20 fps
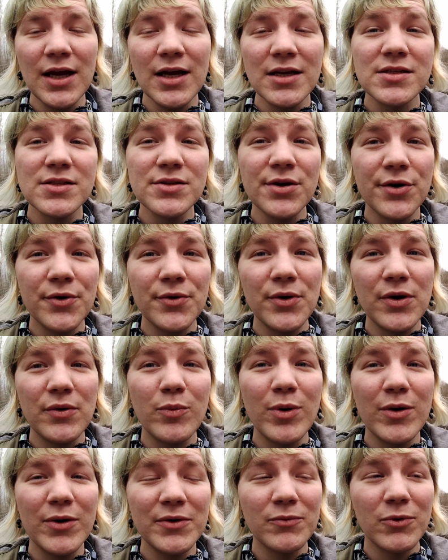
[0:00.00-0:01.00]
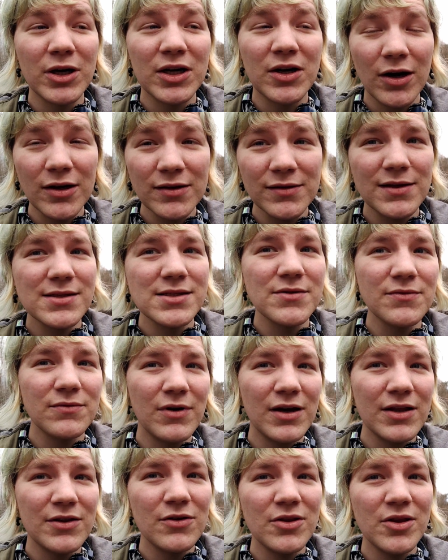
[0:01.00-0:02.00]
So, regardless of
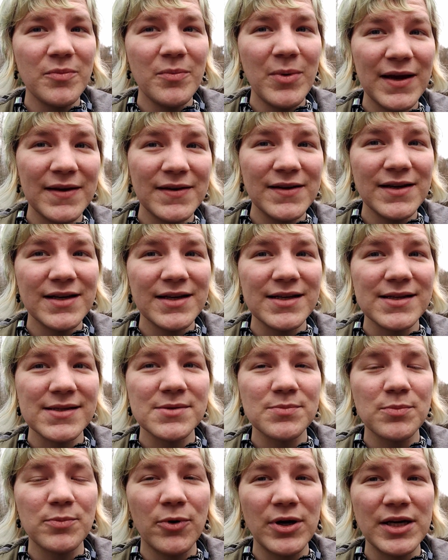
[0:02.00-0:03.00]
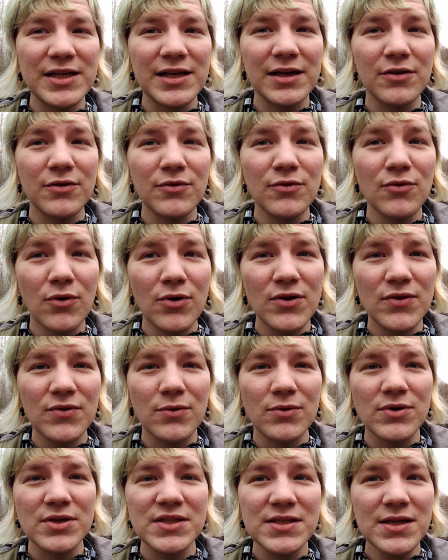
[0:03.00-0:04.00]
whether the magnet is pointing north
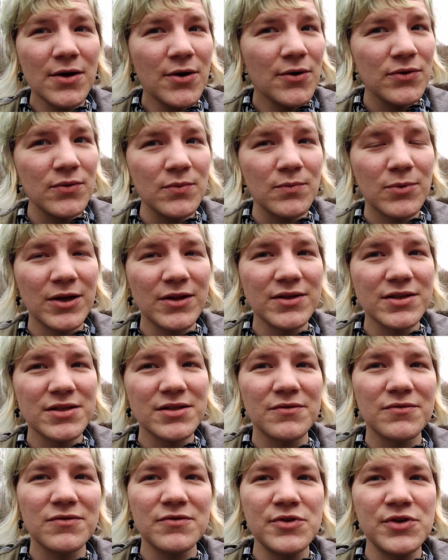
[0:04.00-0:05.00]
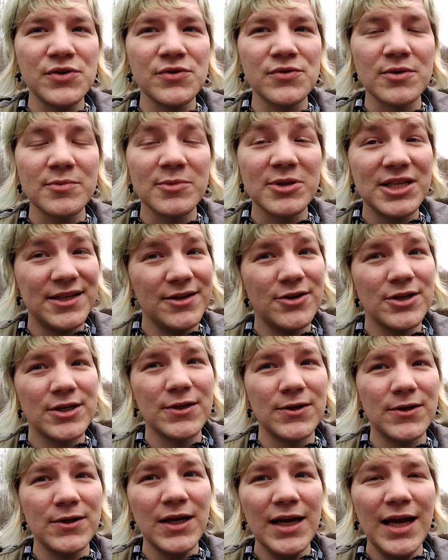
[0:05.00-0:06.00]
or south relative to the
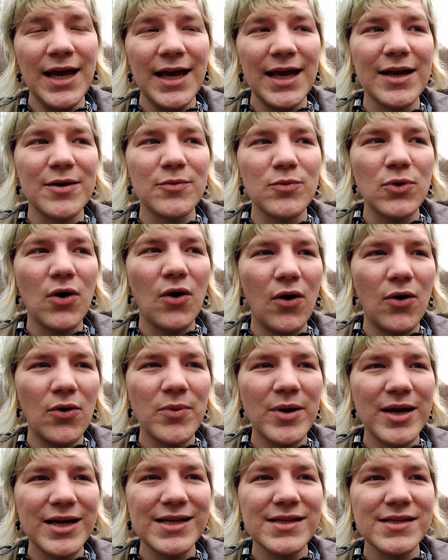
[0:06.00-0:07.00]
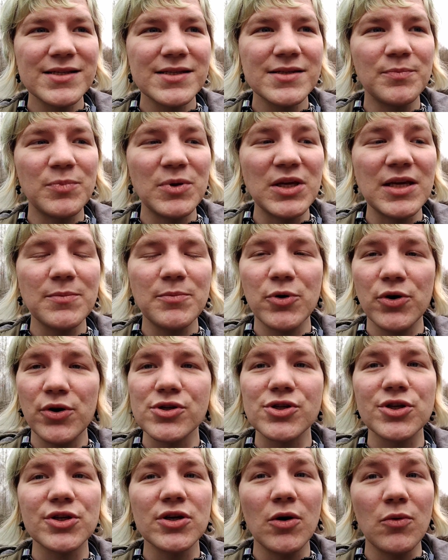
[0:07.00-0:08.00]
material, it will always be
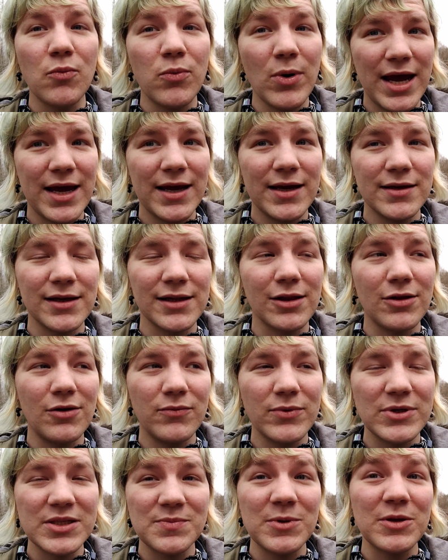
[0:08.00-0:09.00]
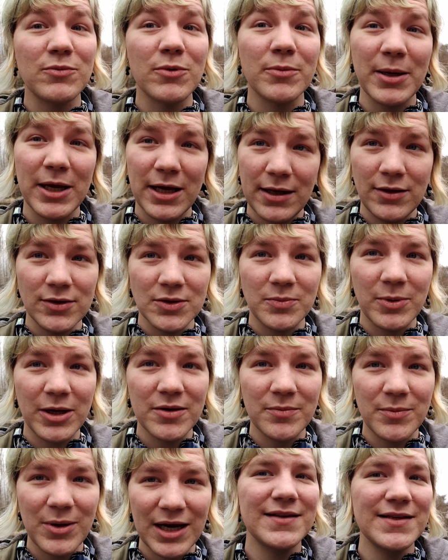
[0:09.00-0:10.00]
pushed away. It'll always be repelled by
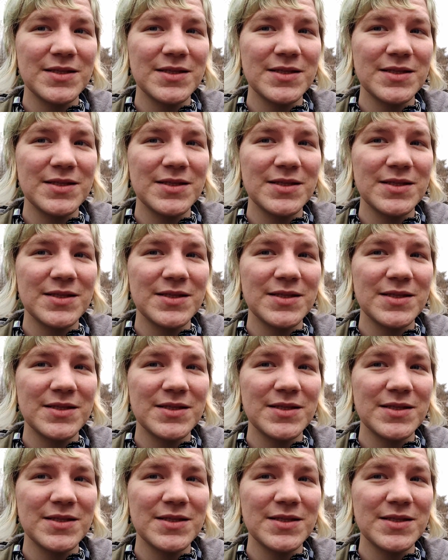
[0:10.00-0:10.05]
the magnet.